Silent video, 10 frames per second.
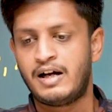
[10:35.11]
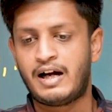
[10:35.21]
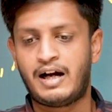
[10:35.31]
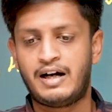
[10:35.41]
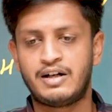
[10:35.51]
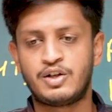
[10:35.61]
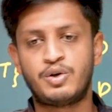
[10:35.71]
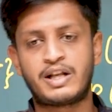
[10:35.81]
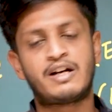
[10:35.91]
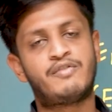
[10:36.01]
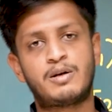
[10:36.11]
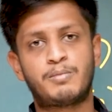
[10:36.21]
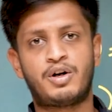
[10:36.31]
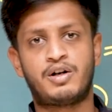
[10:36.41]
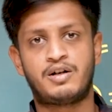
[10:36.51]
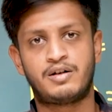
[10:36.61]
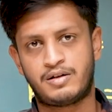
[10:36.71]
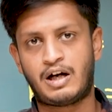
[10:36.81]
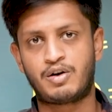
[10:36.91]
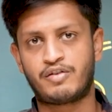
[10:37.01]
and you take one ball
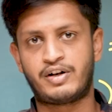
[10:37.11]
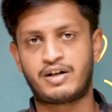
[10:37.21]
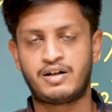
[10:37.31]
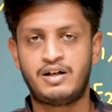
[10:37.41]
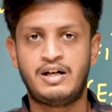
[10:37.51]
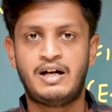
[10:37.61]
out of it,